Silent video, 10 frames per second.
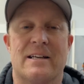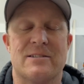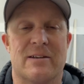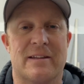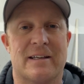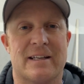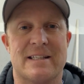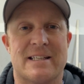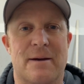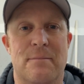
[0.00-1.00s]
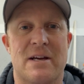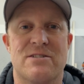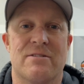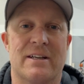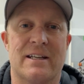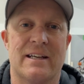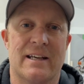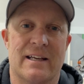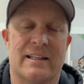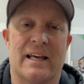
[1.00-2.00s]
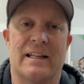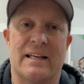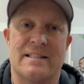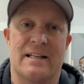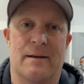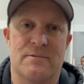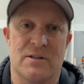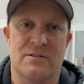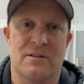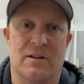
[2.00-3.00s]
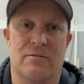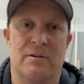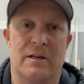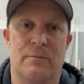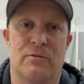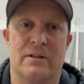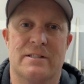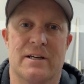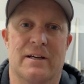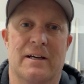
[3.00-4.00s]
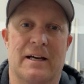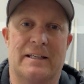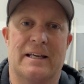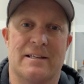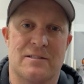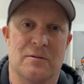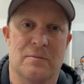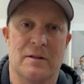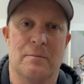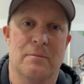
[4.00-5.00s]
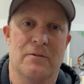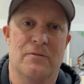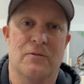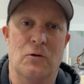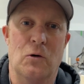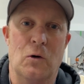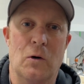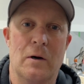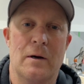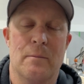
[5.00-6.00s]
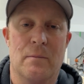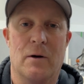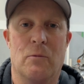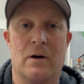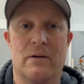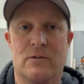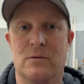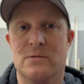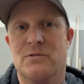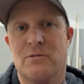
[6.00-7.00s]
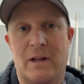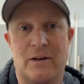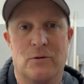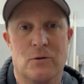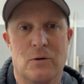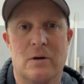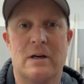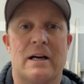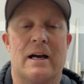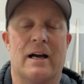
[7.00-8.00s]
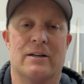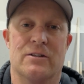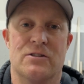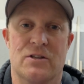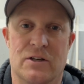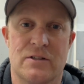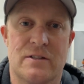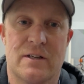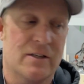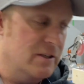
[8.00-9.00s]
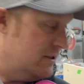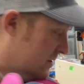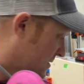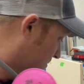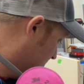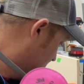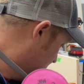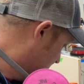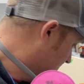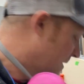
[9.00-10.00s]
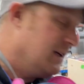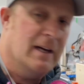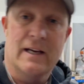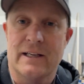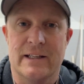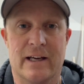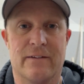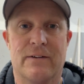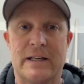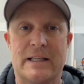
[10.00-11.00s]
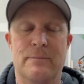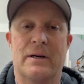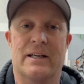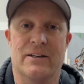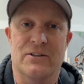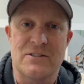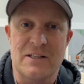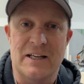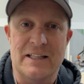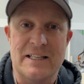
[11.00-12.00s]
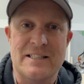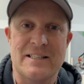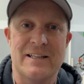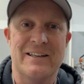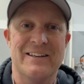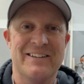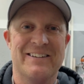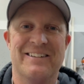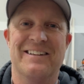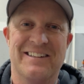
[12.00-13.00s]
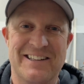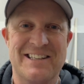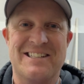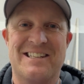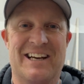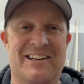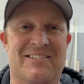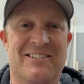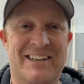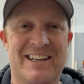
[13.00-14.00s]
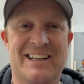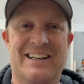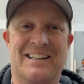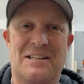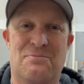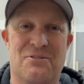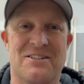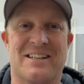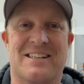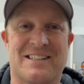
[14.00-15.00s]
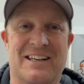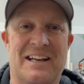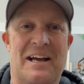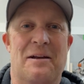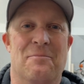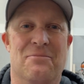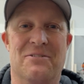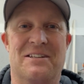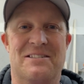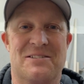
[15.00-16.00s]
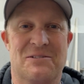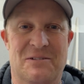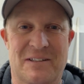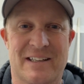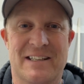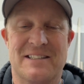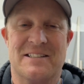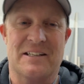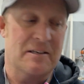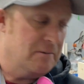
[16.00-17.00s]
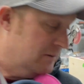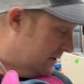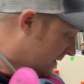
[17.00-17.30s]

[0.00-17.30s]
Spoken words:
so I think I need to get measuring, get that slapped onto the 3D printer and get something before my wife comes through that door and goes nuts. Because yeah, if I keep making dust like this channel and these projects are going to end pretty soon. So